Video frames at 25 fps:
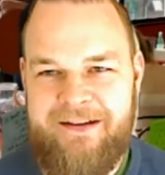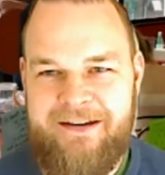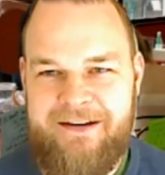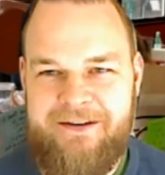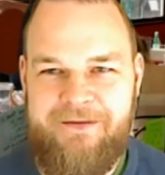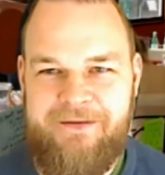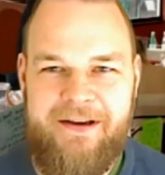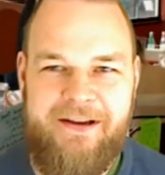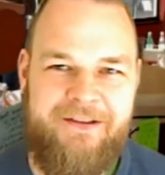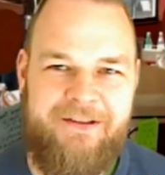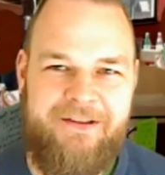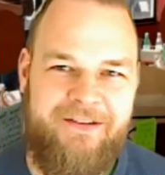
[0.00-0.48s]
and
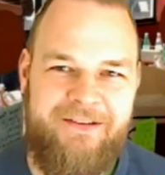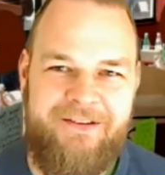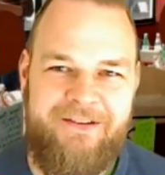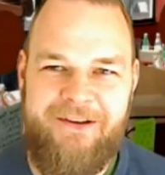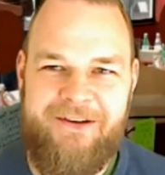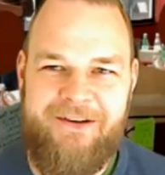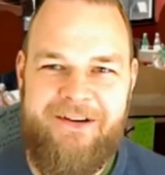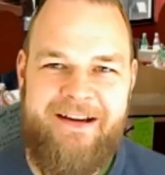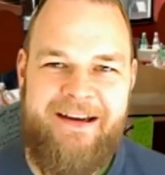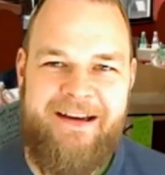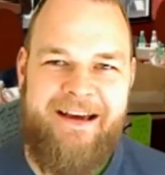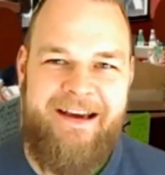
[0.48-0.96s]
innovation.
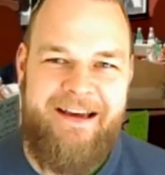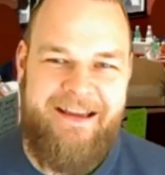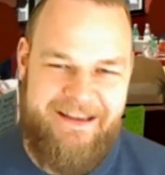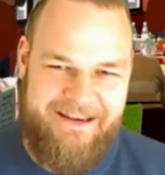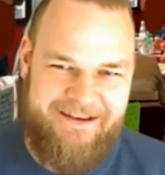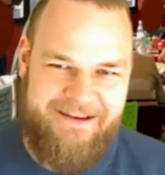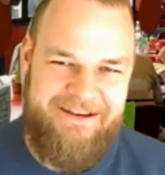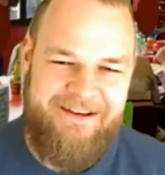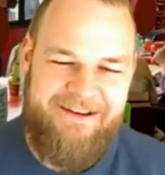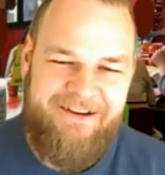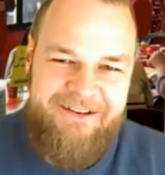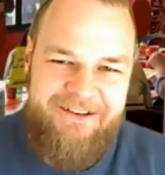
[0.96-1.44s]
So
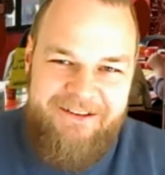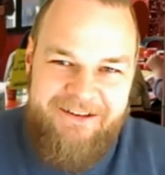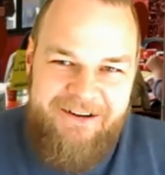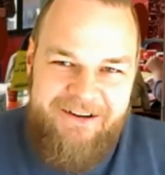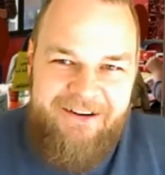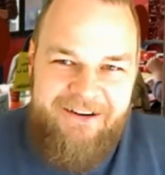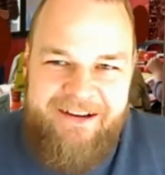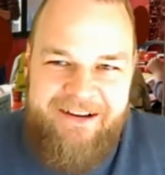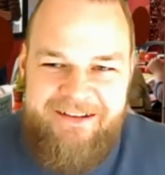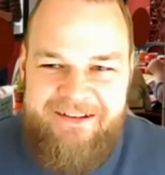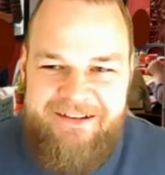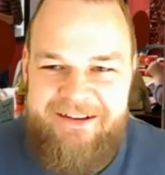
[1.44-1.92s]
you're
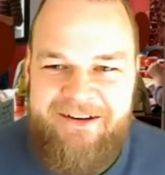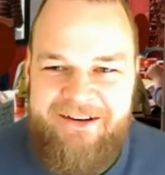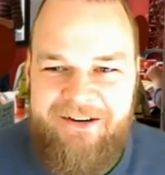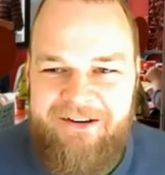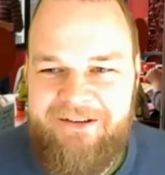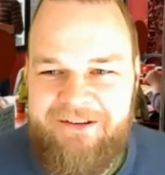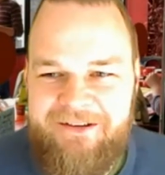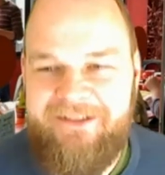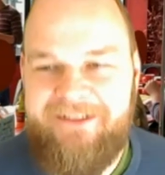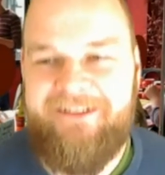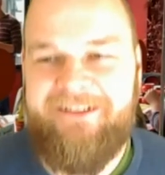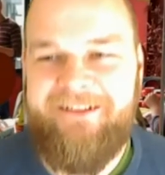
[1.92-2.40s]
you're right. You
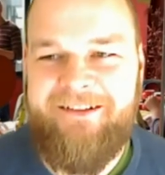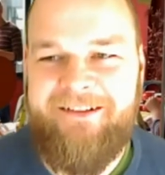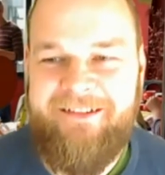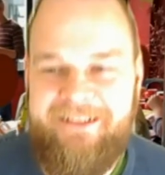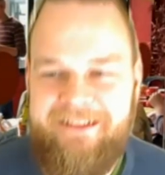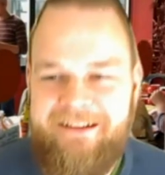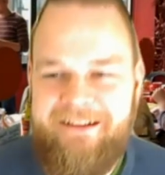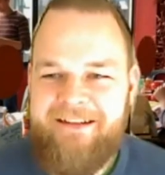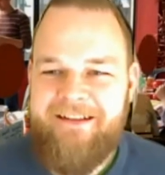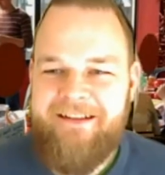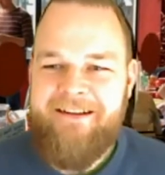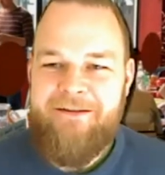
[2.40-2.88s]
don't you,
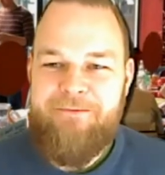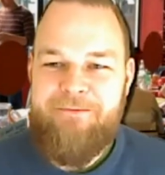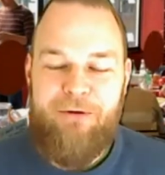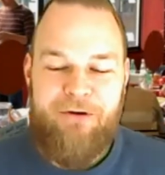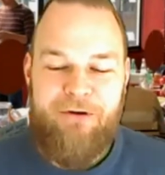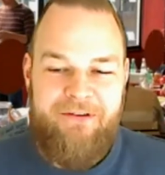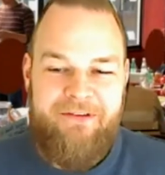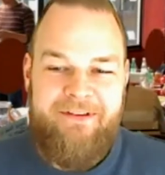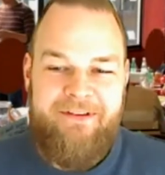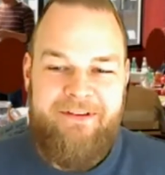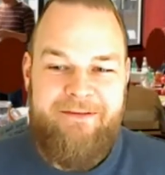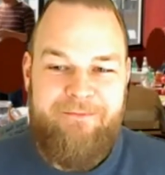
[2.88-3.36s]

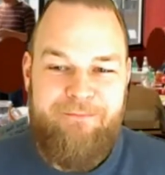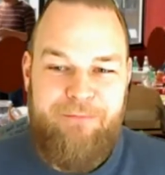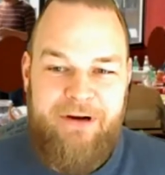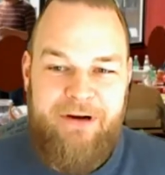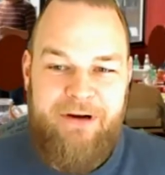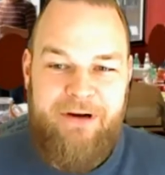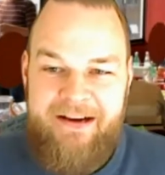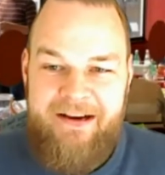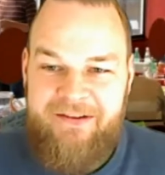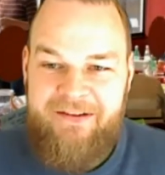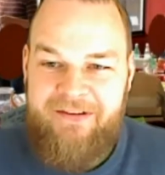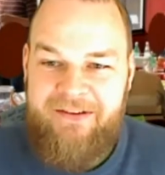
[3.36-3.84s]
but
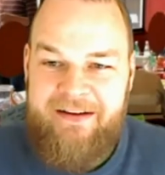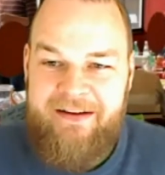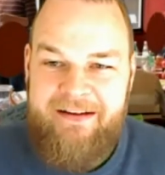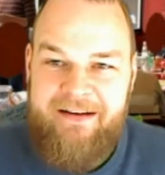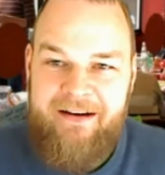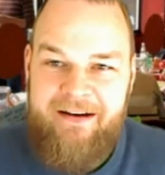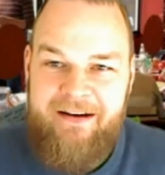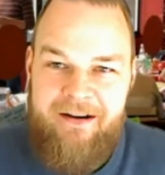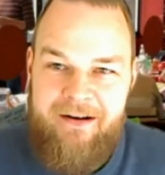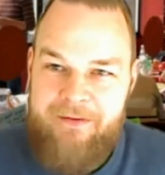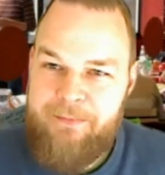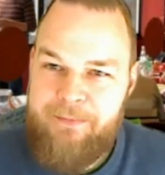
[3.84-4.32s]
but actually
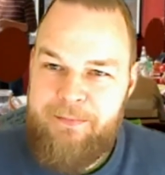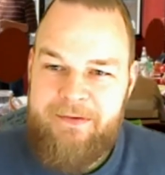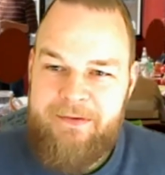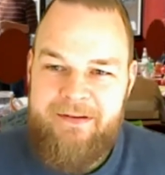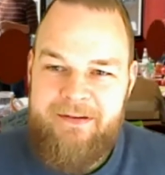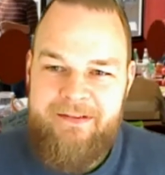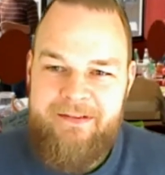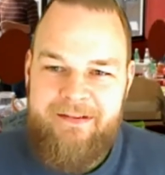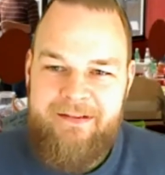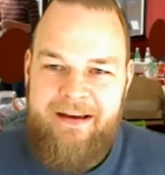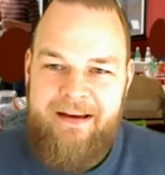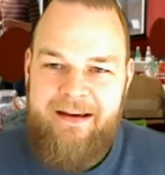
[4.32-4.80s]
the
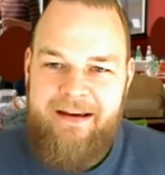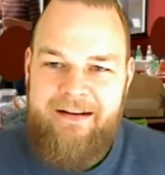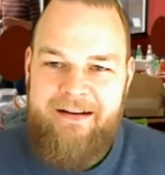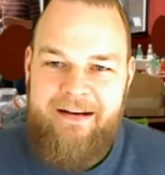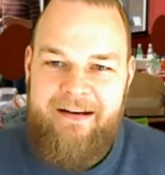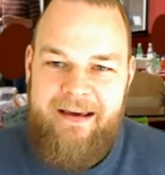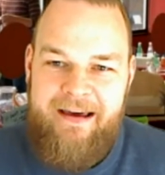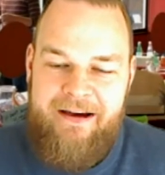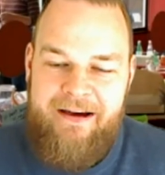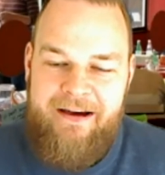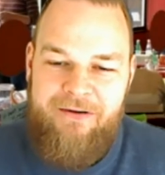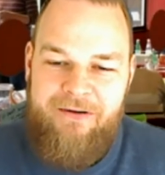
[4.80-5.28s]
hospitals and that
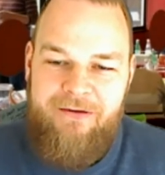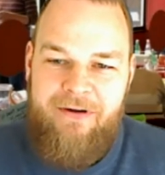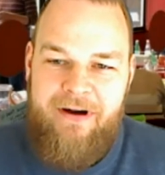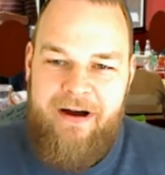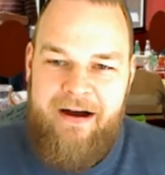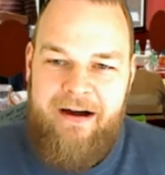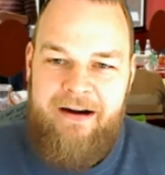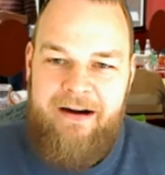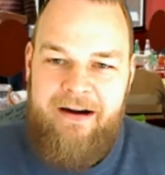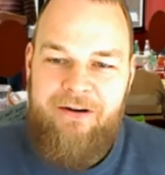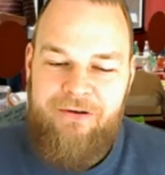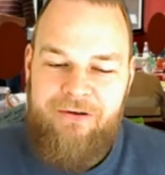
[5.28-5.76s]
now
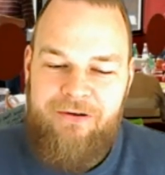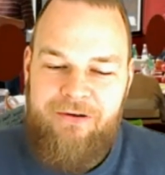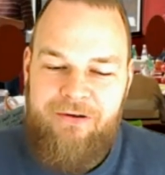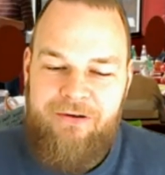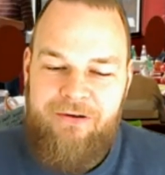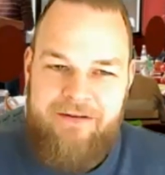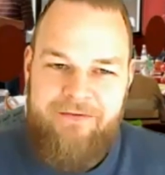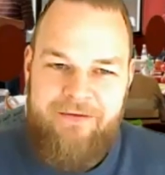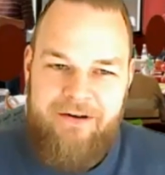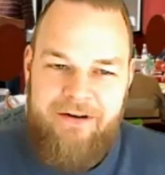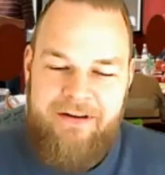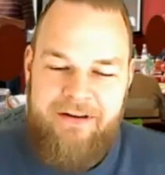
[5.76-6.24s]
are
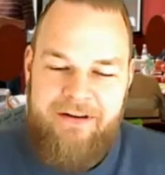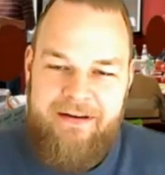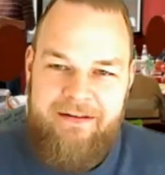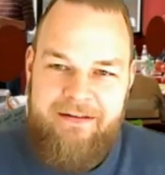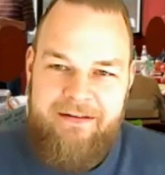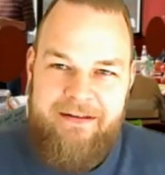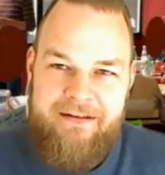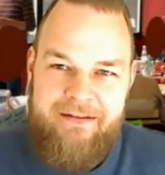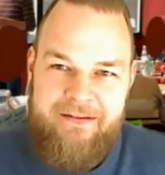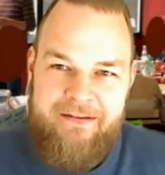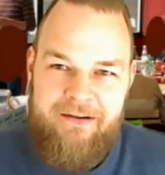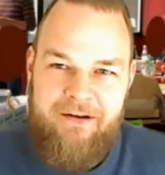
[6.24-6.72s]
looking for
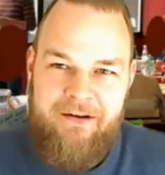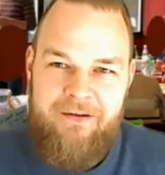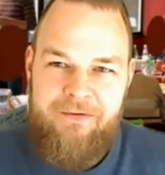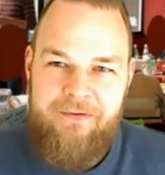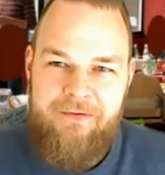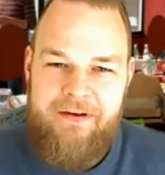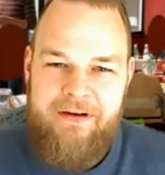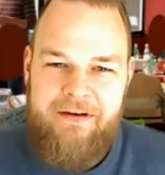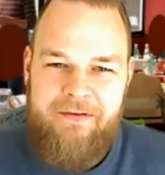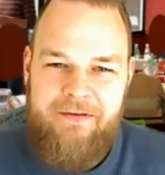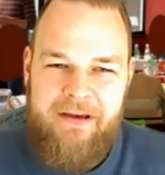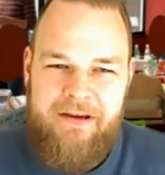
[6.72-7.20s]
these sort
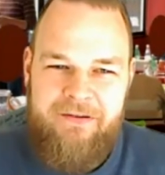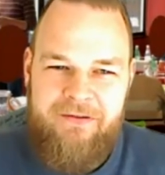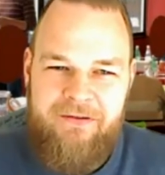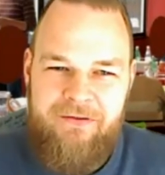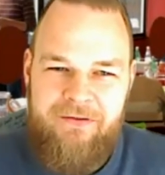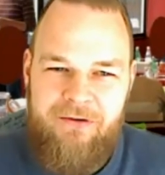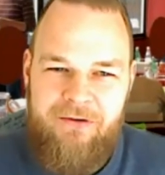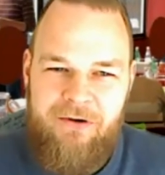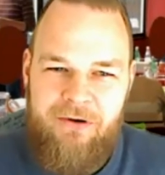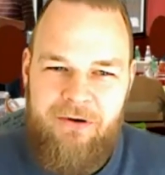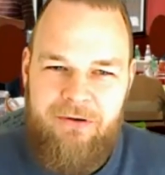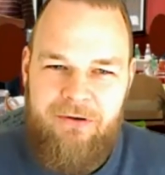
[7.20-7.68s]
of
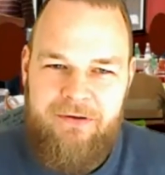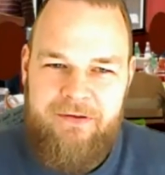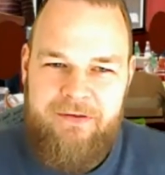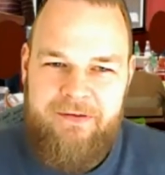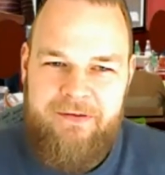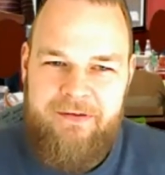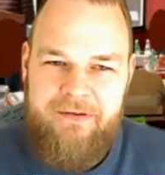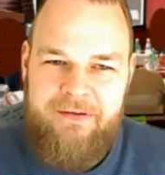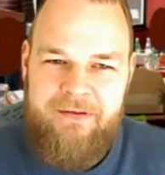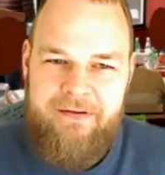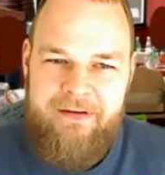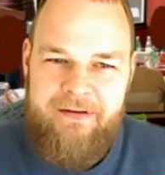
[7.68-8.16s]
innovation
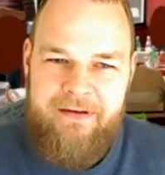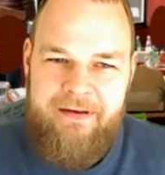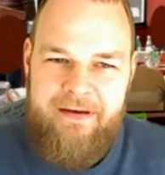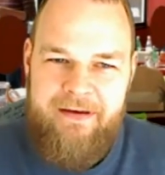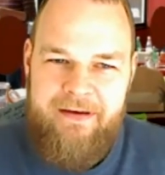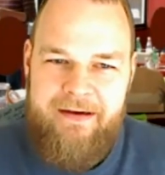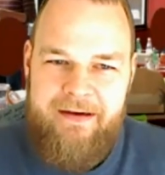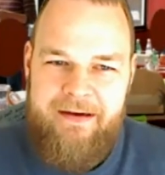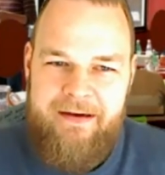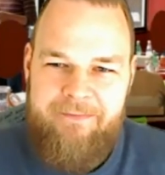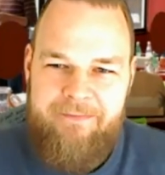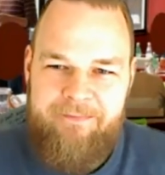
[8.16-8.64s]
roles,
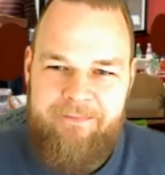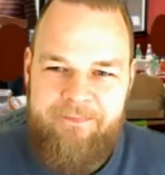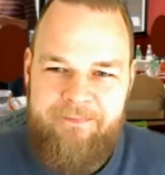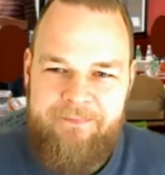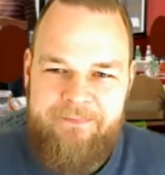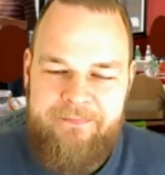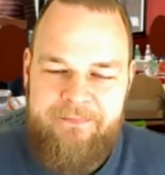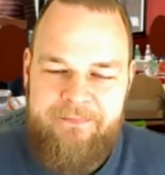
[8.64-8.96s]
um,